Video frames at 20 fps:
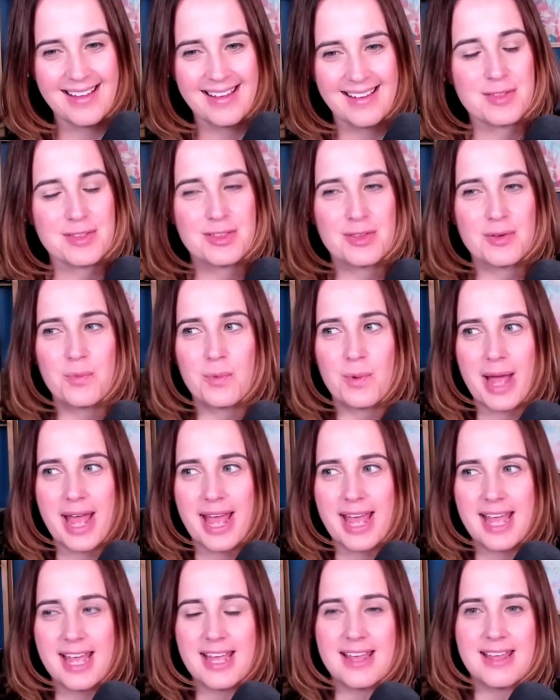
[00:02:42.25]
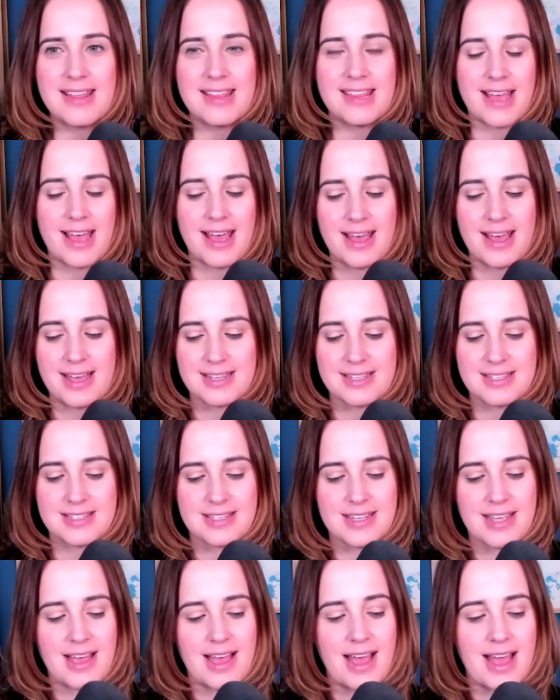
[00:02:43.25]
The way that
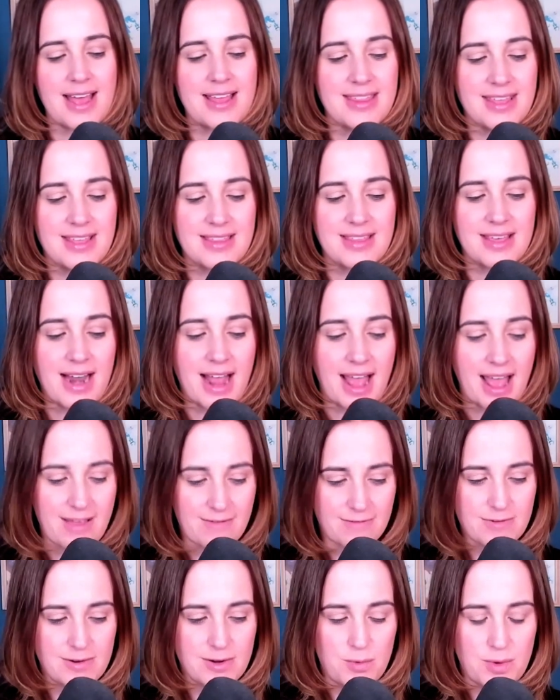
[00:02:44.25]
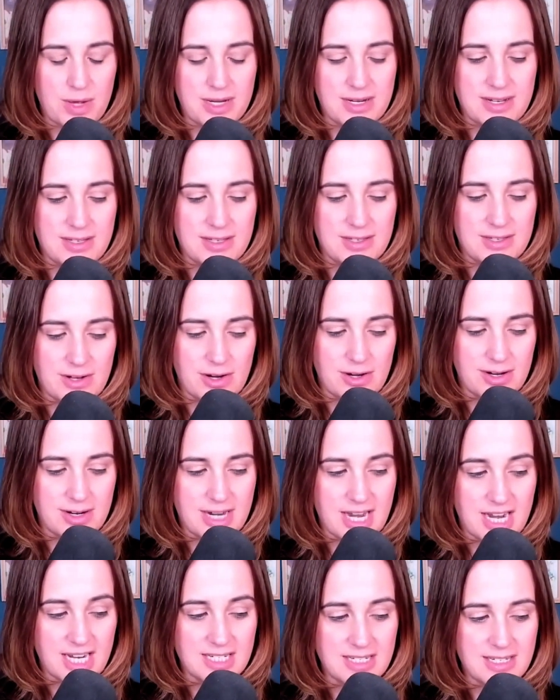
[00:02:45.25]
I think that everyone can start
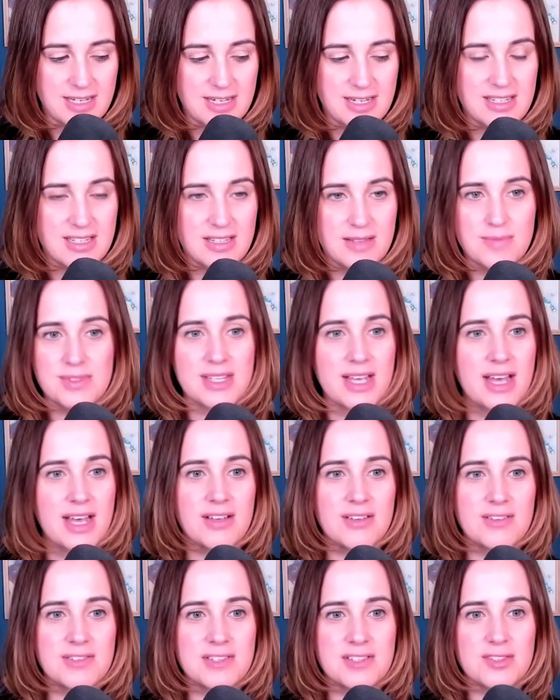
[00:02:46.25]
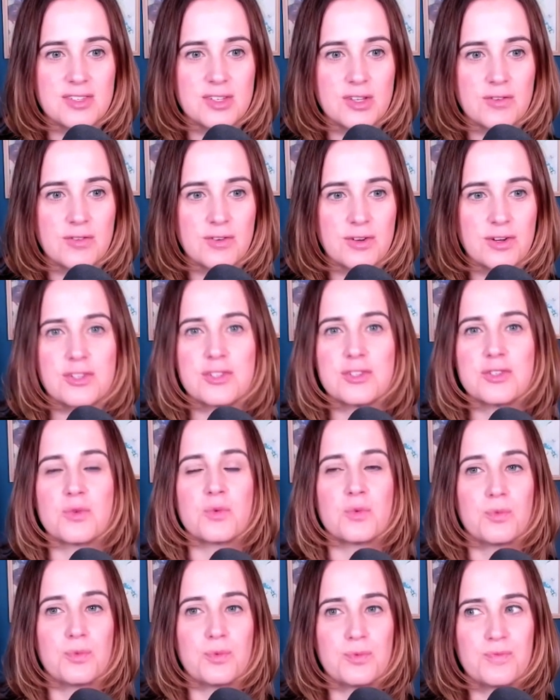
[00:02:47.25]
connecting to themselves is to first
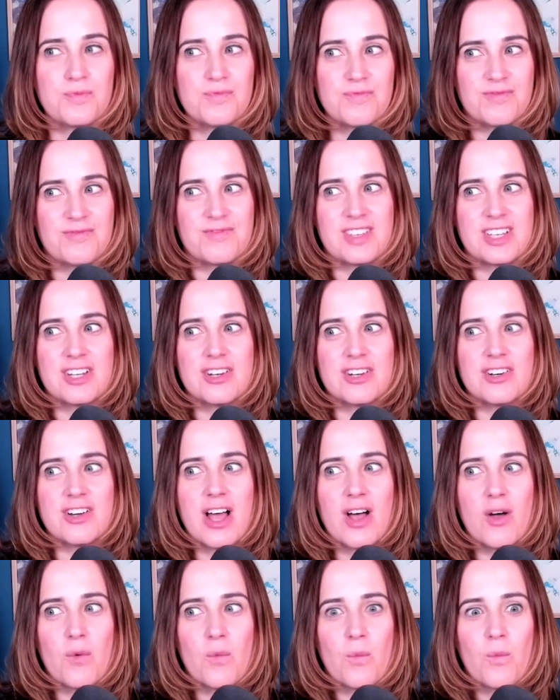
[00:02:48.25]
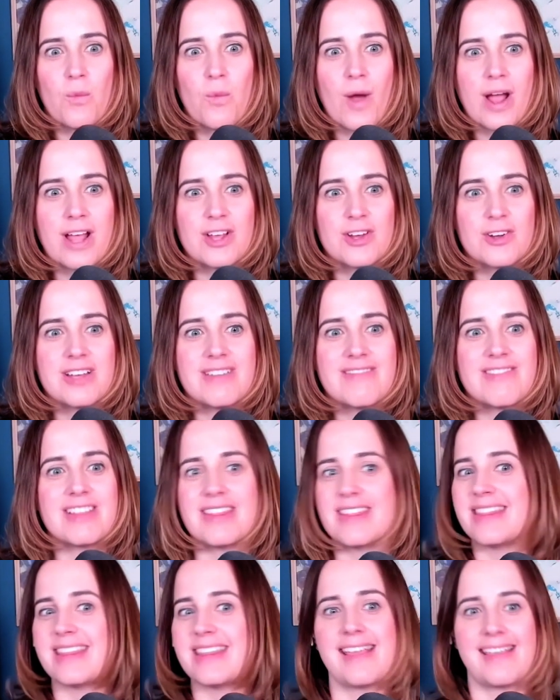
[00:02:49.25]
figure out what you're even
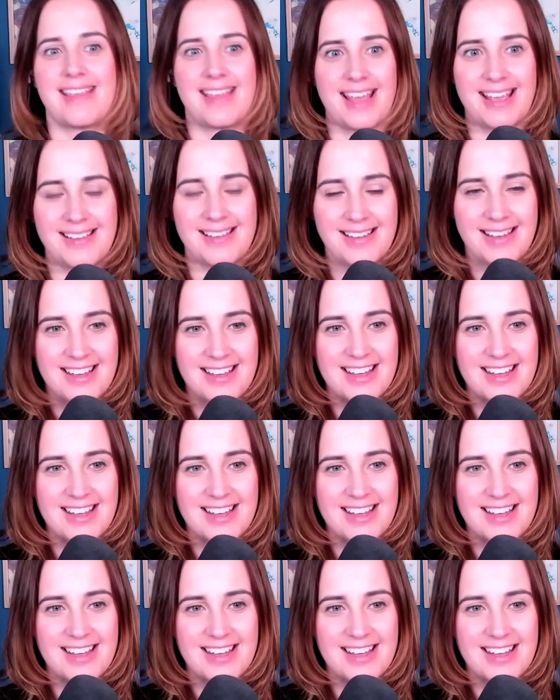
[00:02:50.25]
thinking.